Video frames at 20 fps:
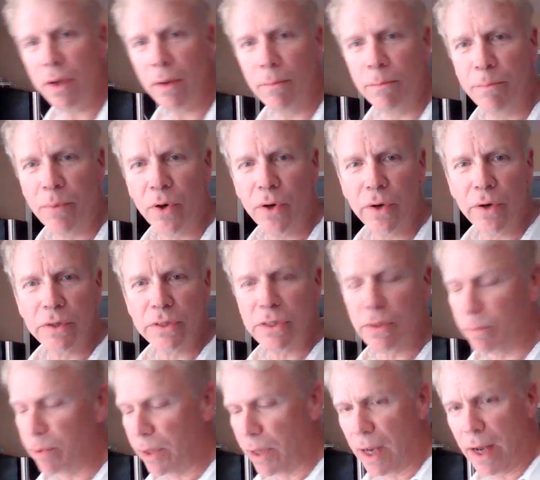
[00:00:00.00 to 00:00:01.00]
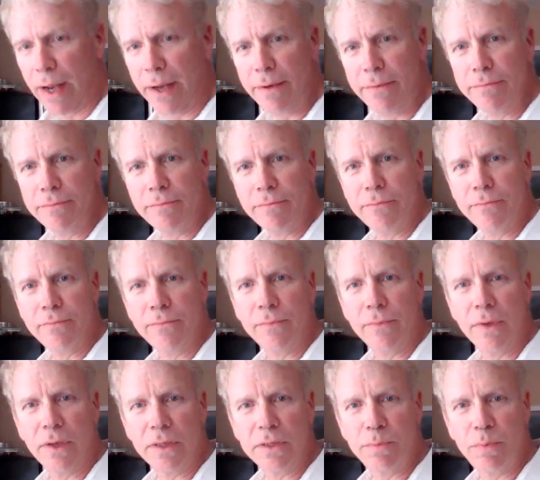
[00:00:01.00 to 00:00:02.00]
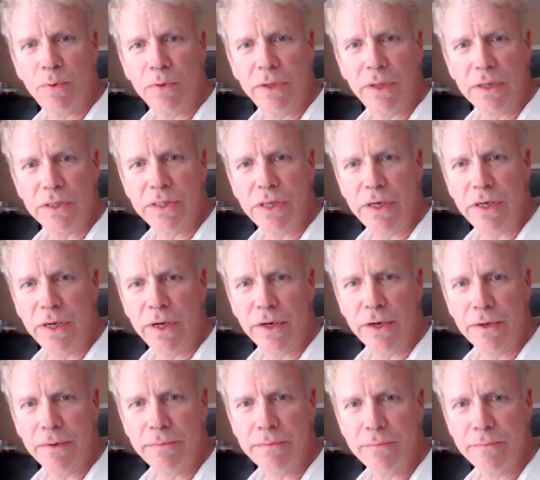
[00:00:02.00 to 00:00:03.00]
burger supply. Let's put this in here,